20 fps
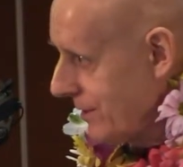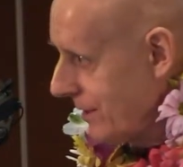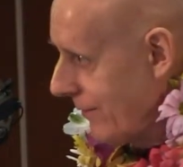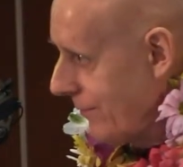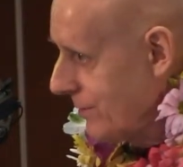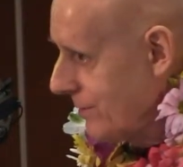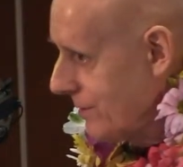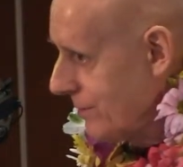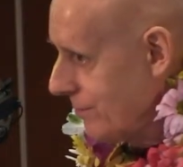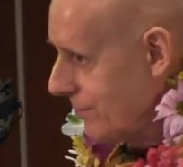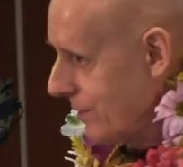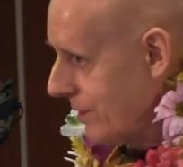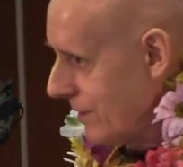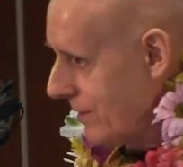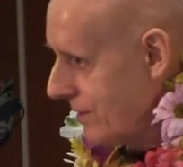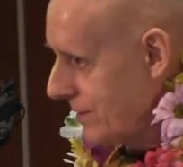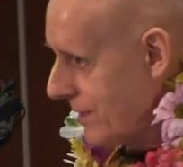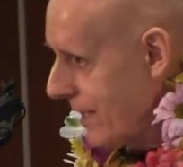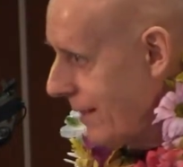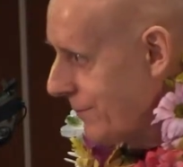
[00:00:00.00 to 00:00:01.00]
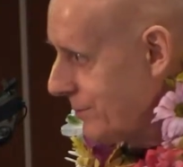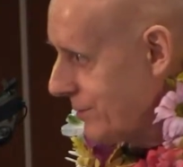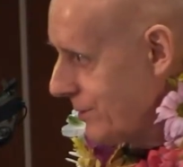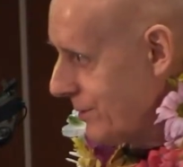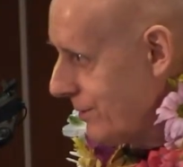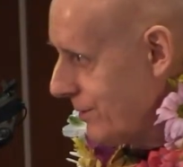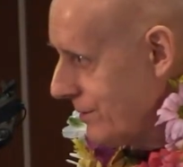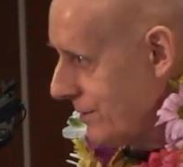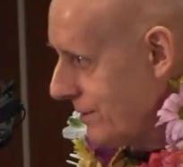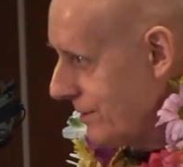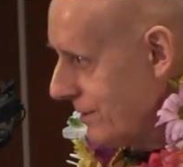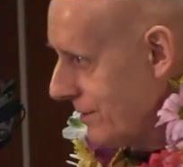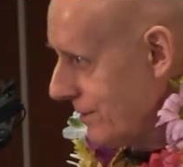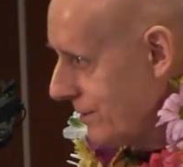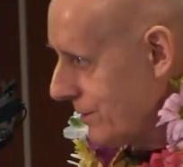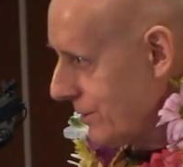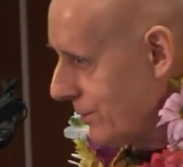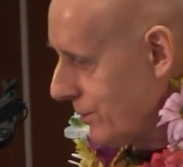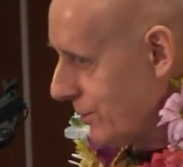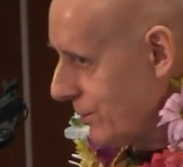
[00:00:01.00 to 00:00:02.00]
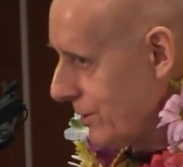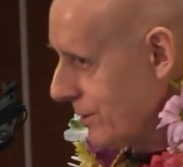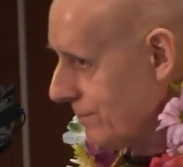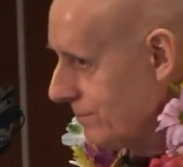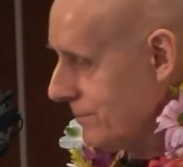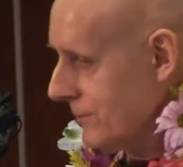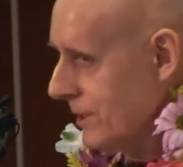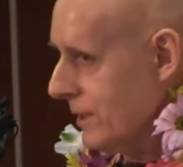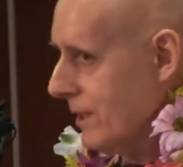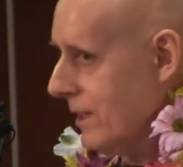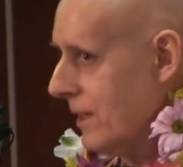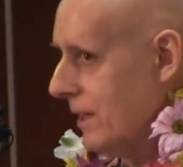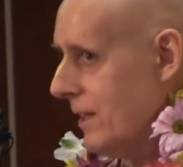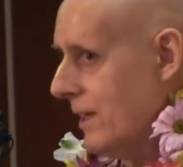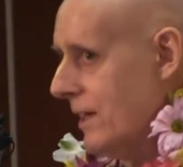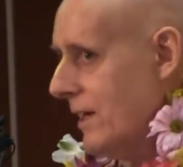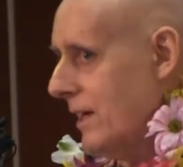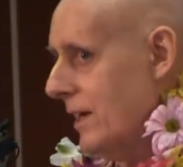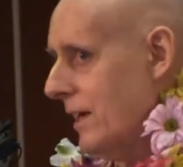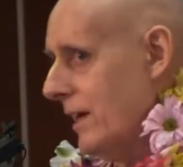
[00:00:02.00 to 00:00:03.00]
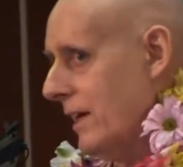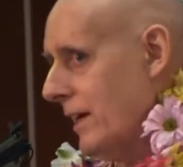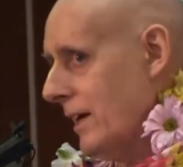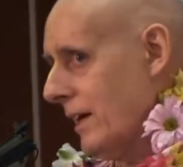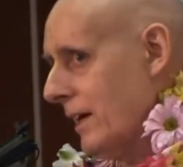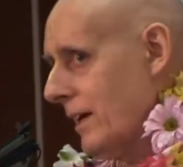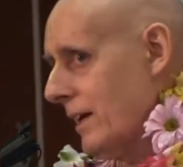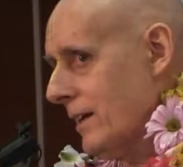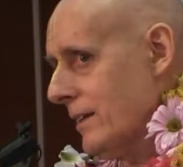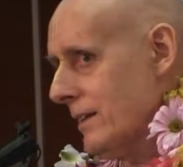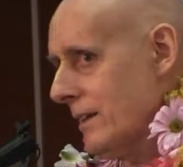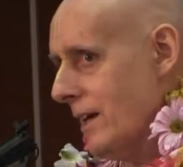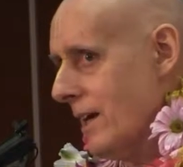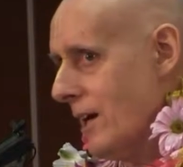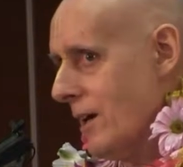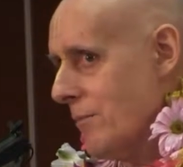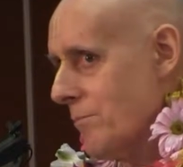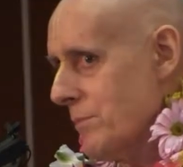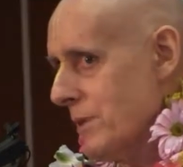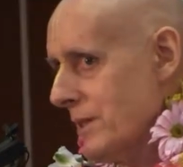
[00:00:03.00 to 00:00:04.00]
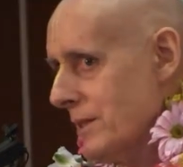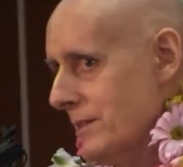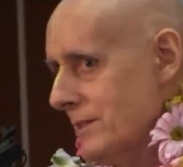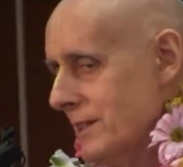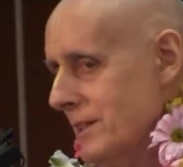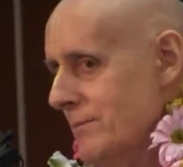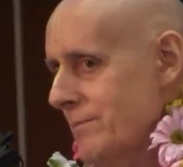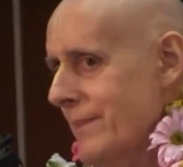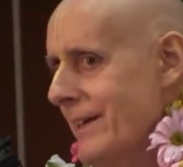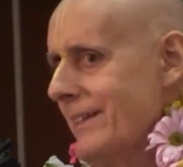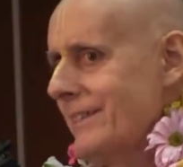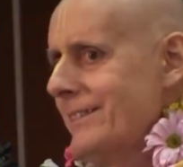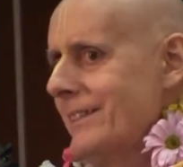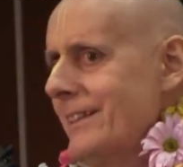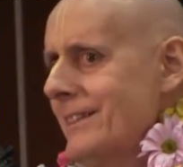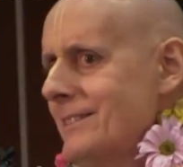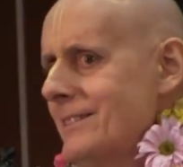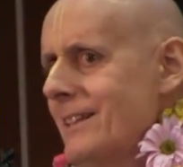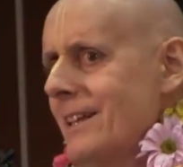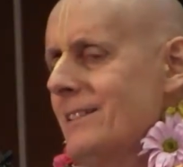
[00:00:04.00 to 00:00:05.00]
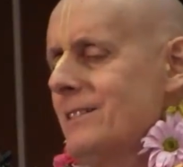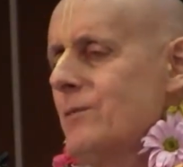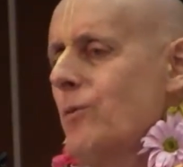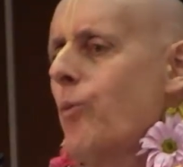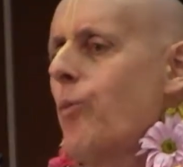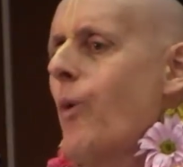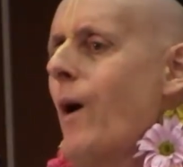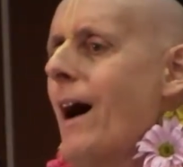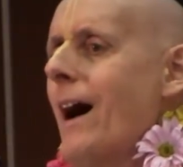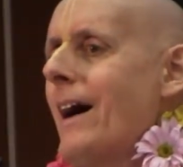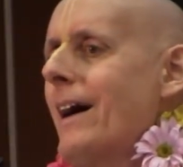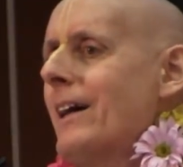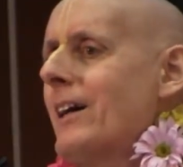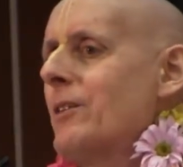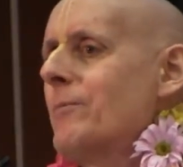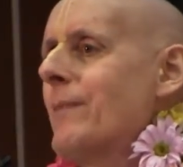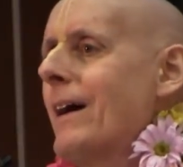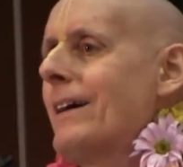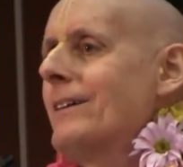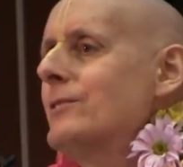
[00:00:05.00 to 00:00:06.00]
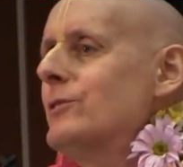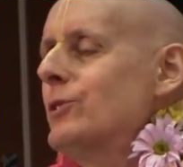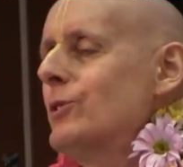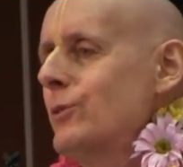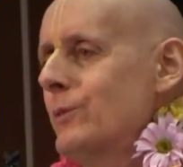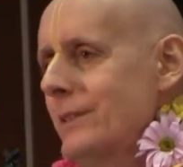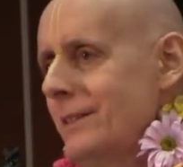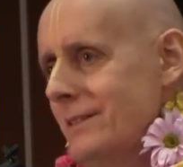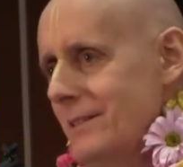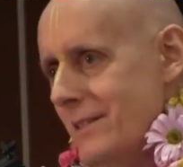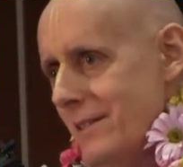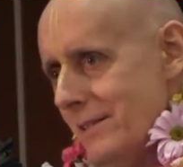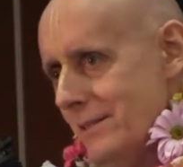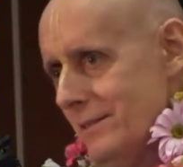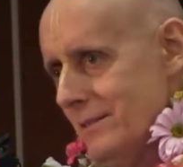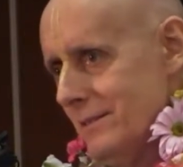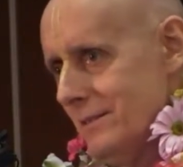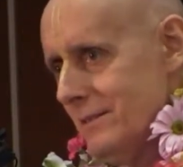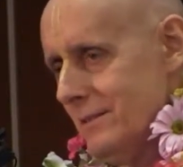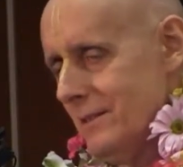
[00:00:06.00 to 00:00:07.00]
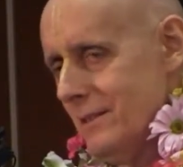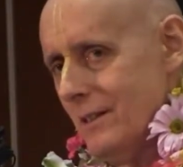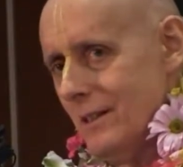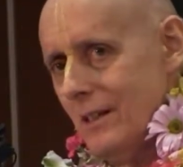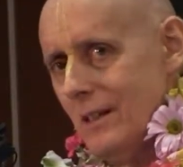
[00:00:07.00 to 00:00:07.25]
I was one of the top students in the school. But it didn't make any sense. Why am I doing this?